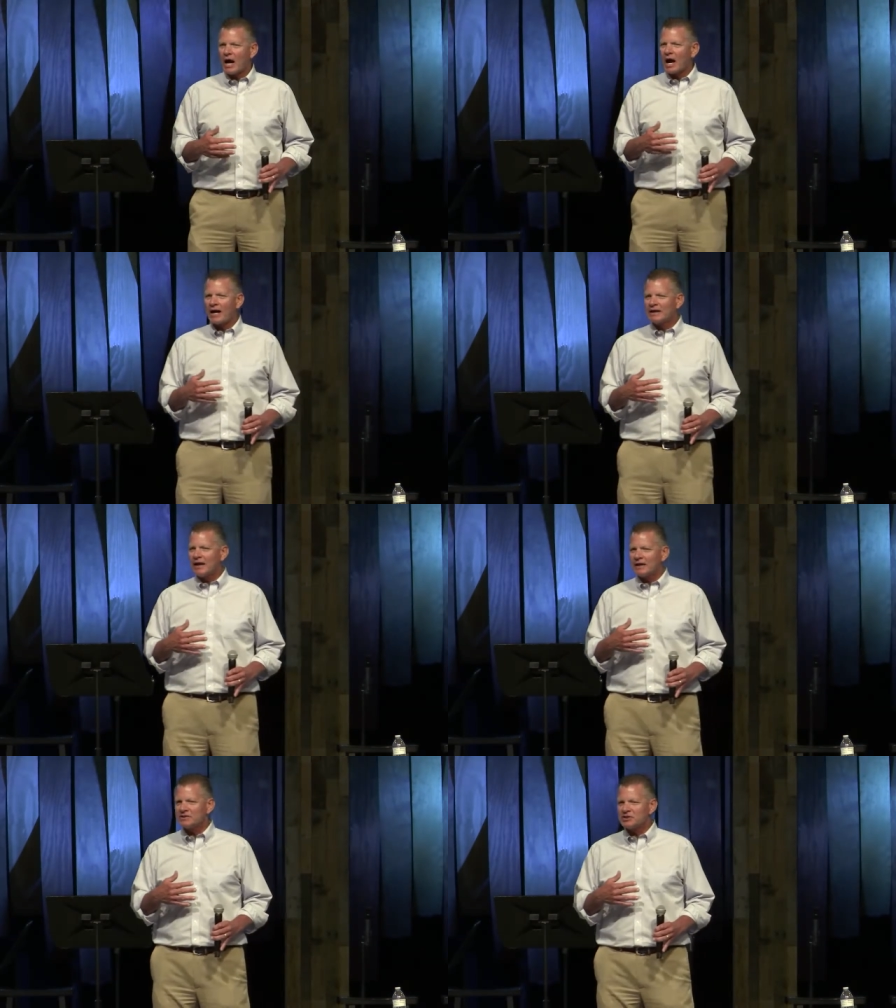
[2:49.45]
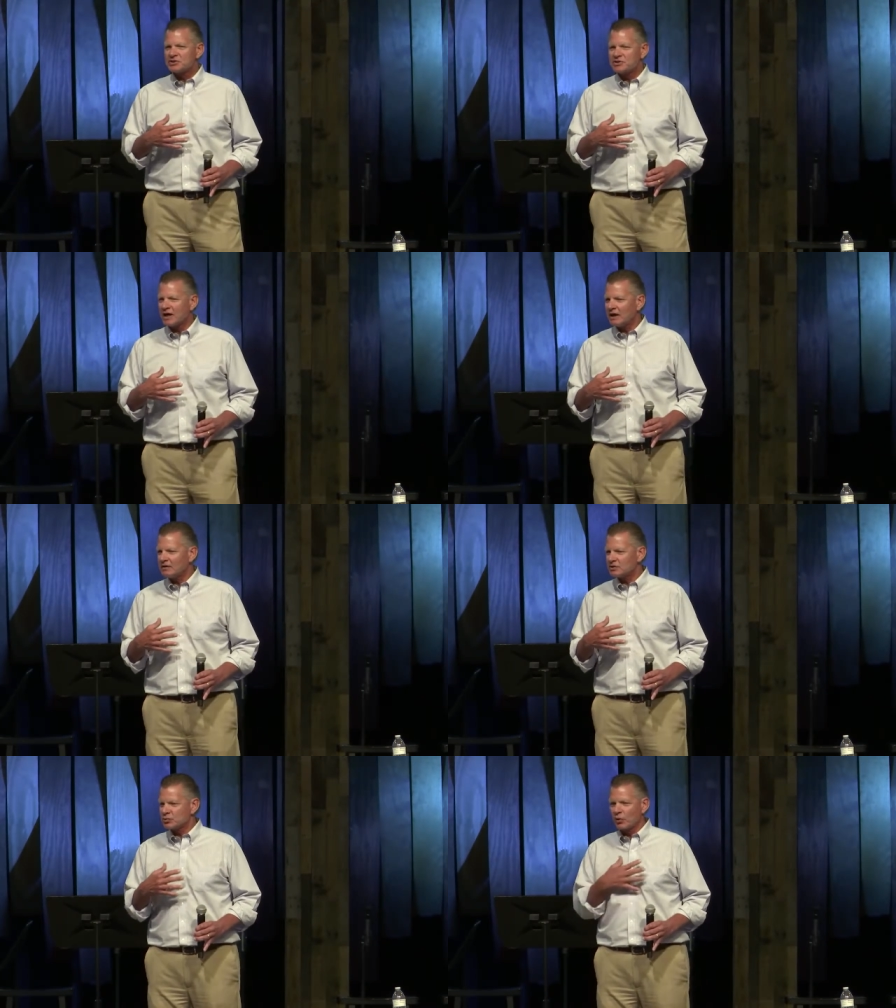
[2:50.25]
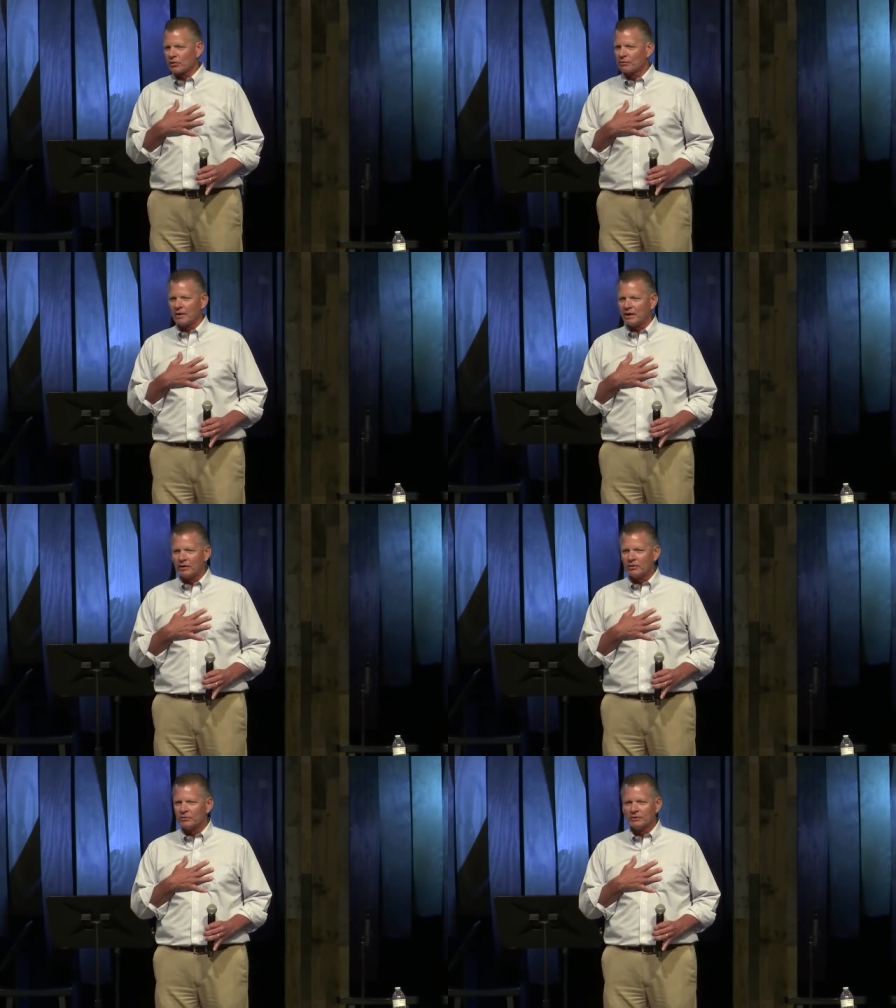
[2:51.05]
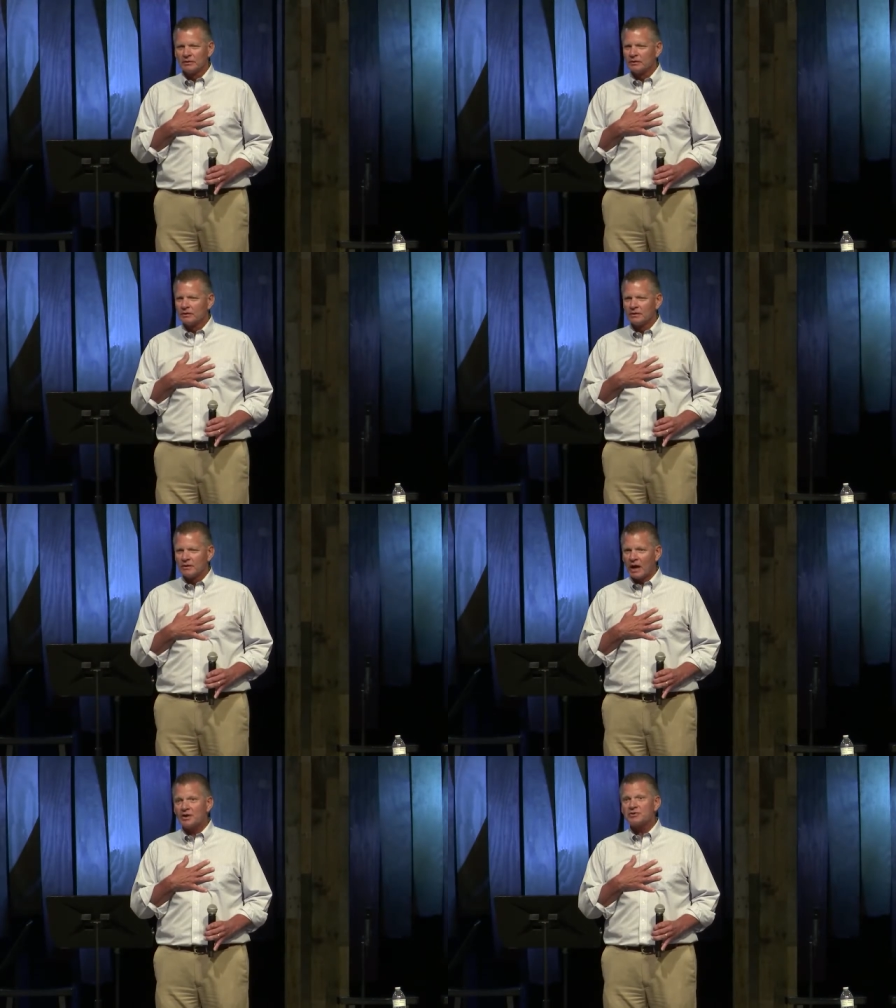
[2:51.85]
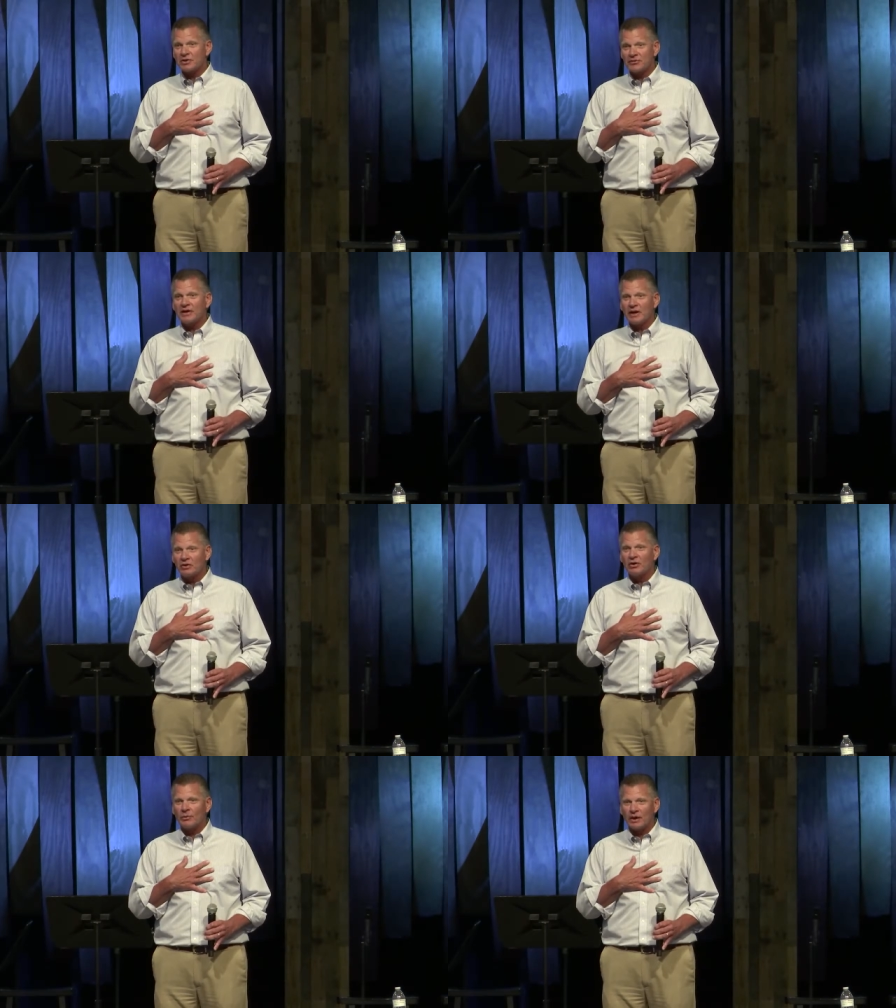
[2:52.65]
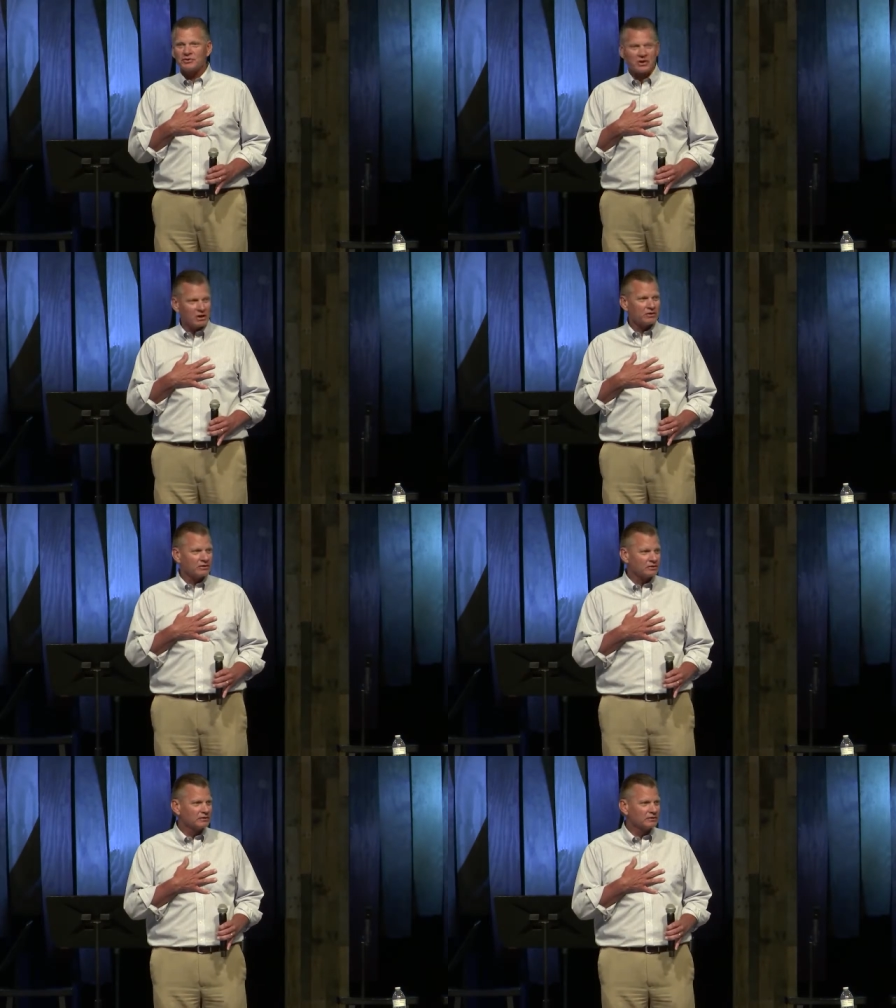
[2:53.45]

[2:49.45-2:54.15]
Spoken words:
I can't sustain this world on my own. I used to think I could when I was younger.